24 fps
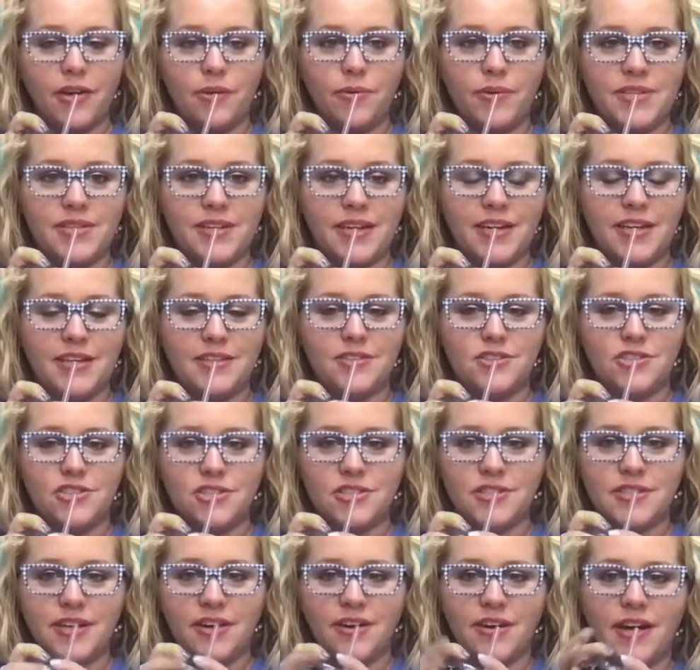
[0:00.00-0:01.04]
He, he
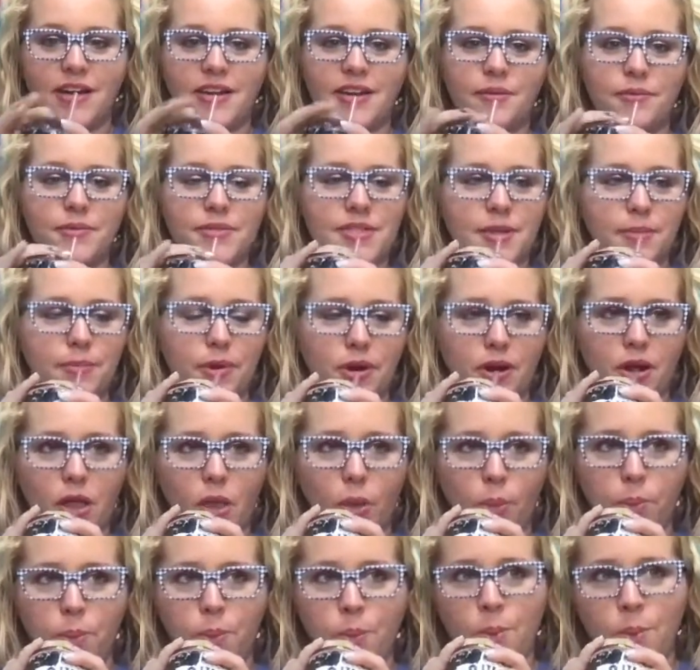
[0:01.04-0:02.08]
just now got done with supper.
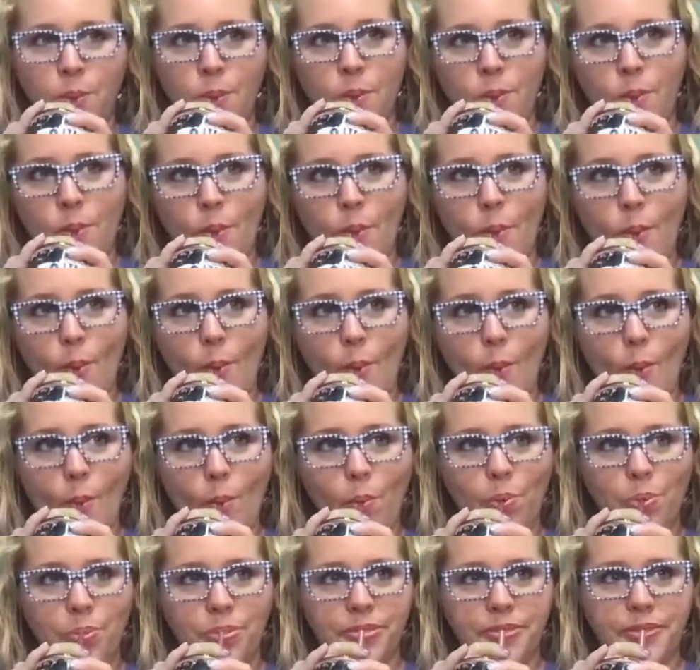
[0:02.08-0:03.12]

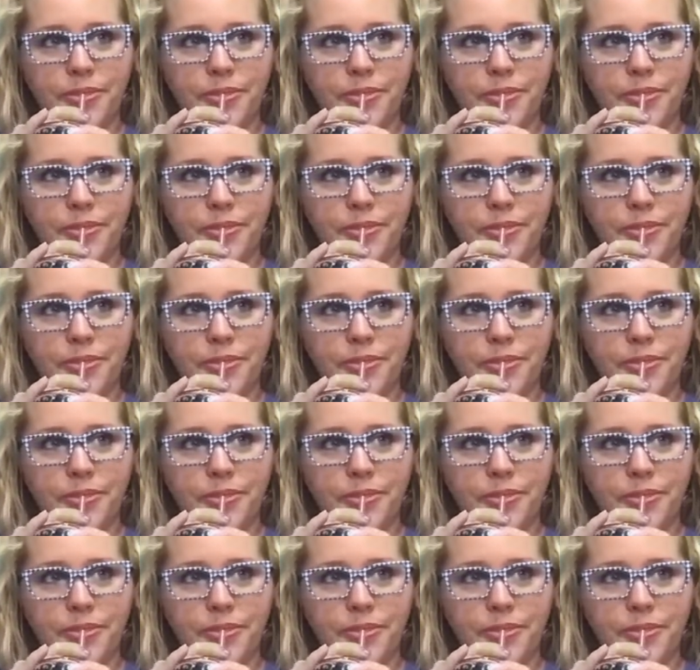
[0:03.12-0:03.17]
No.